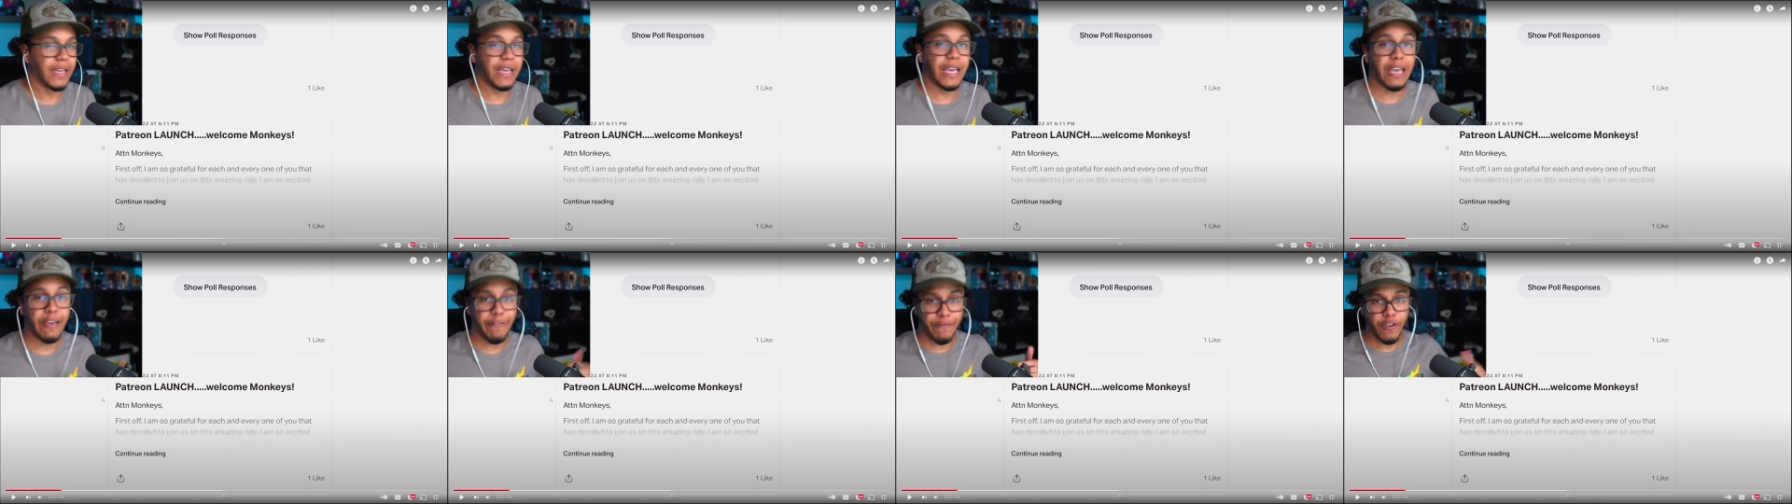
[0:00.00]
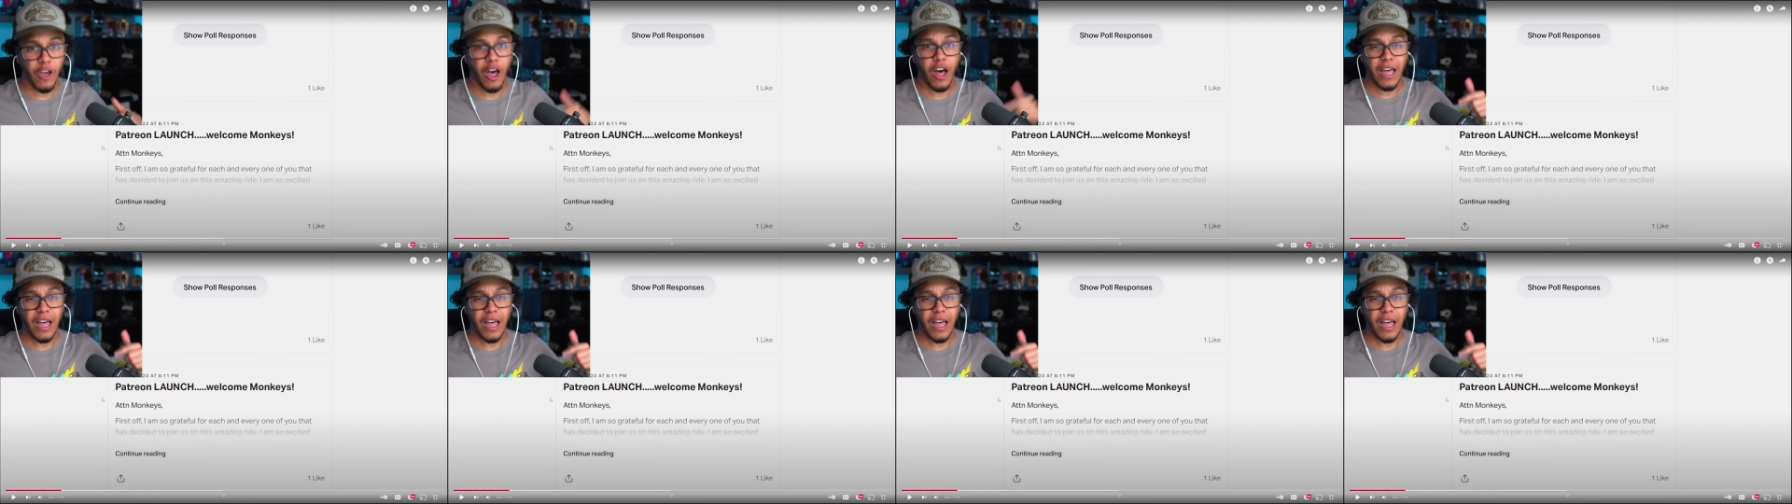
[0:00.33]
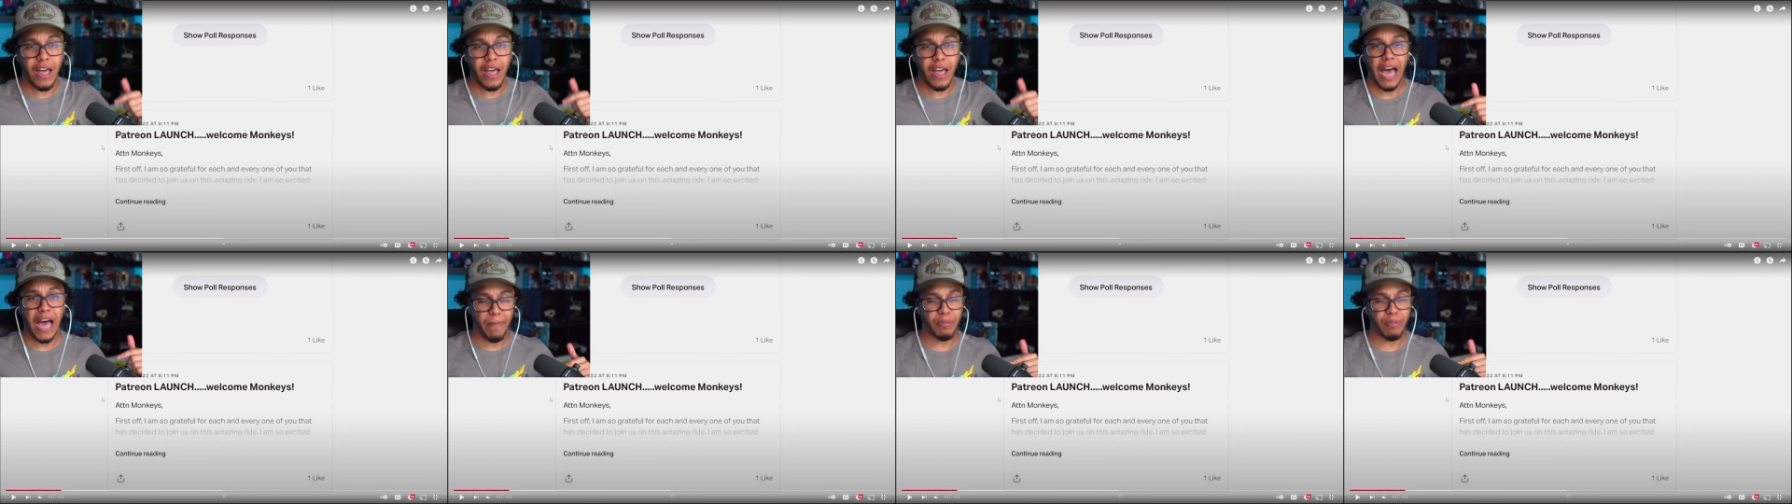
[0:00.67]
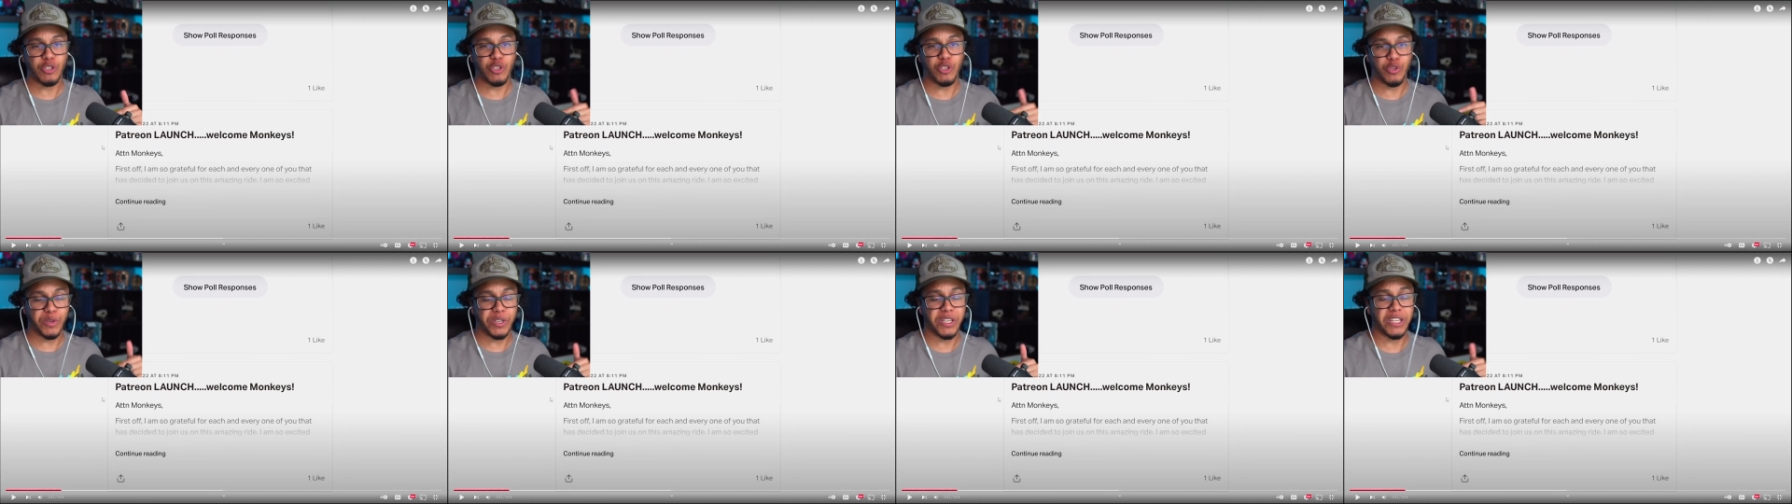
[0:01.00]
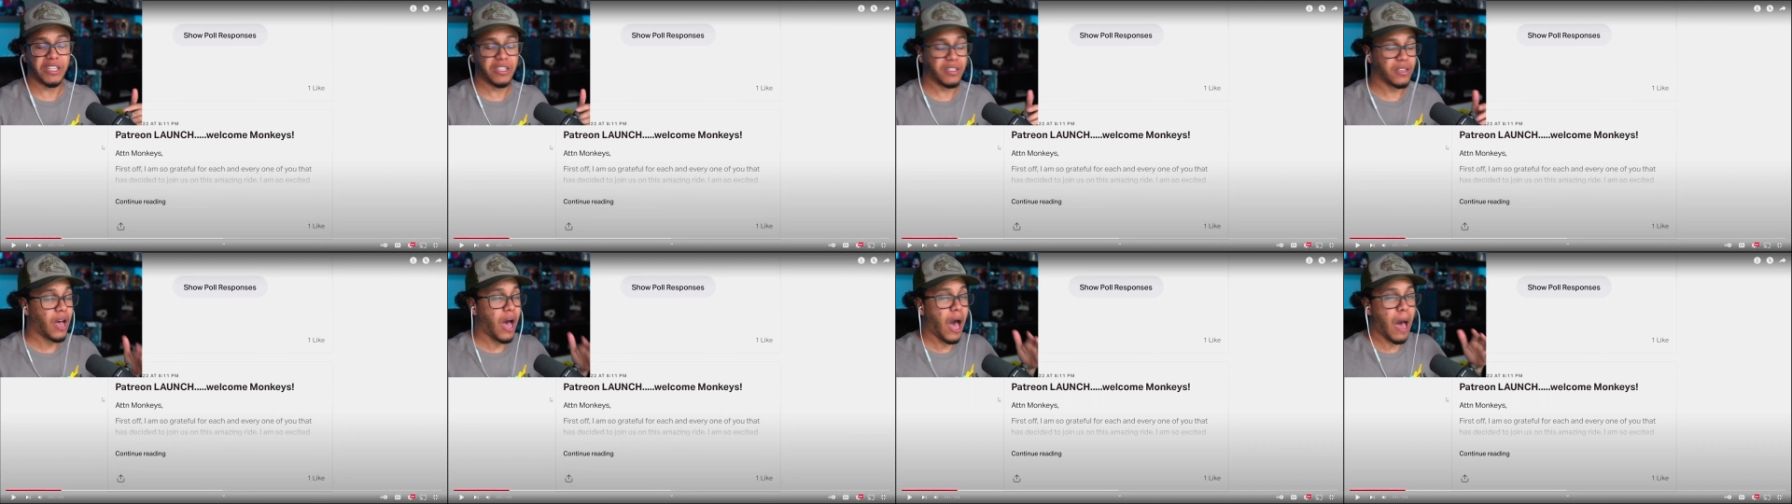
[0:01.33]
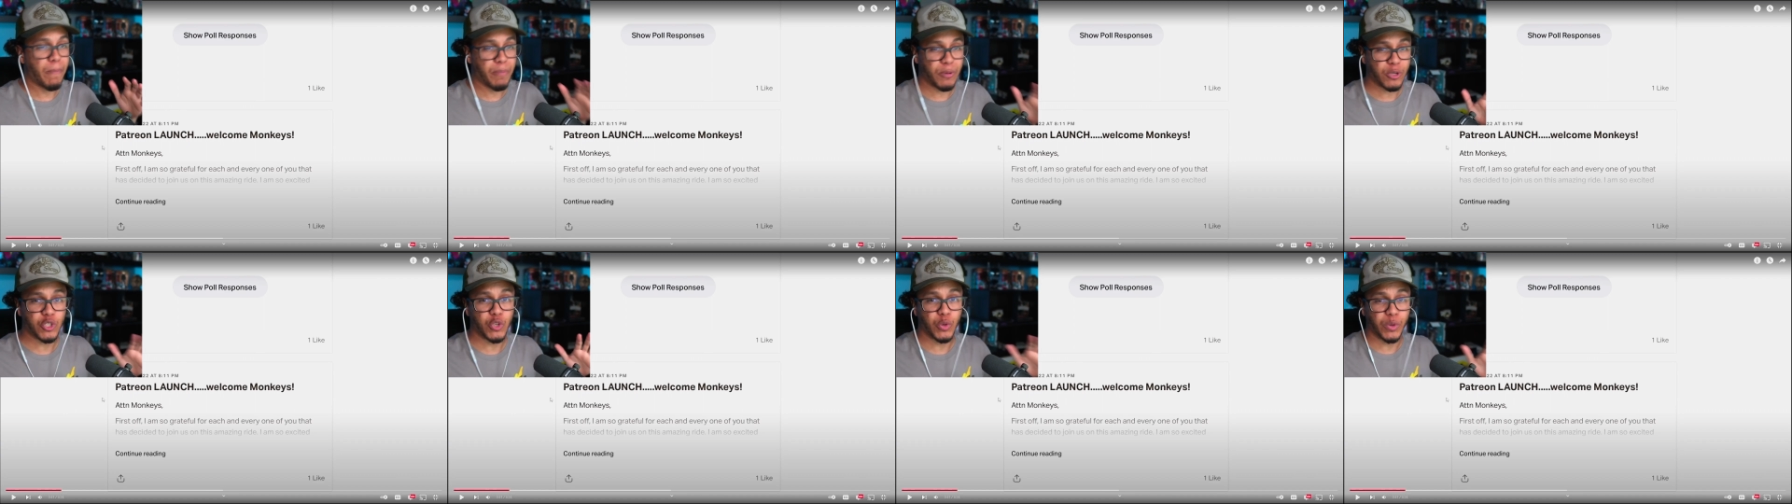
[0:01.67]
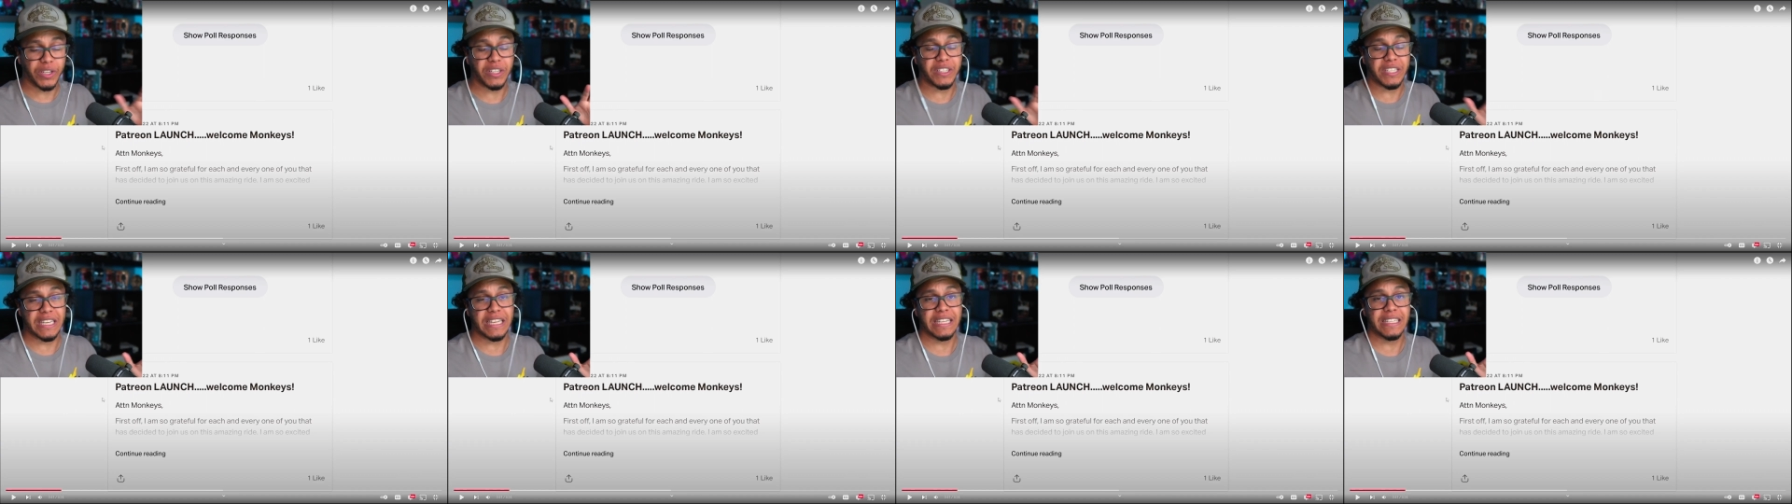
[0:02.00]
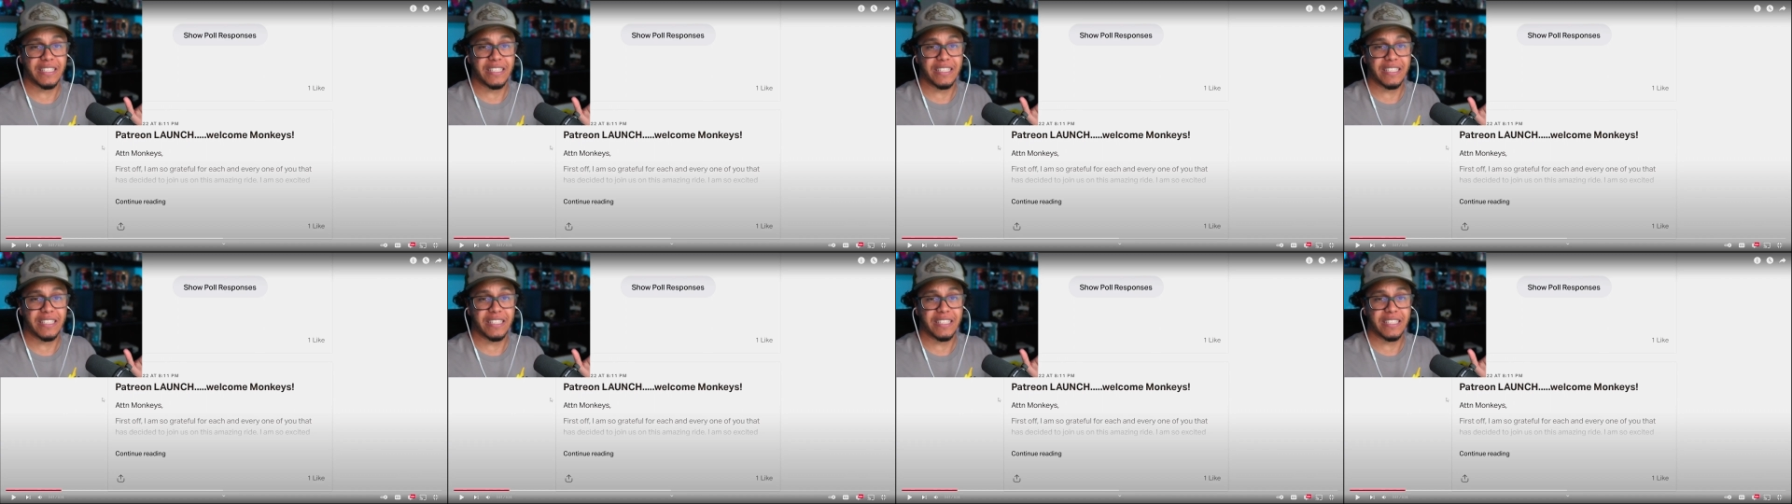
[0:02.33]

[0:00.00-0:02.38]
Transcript: If y'all have the opportunity opportunity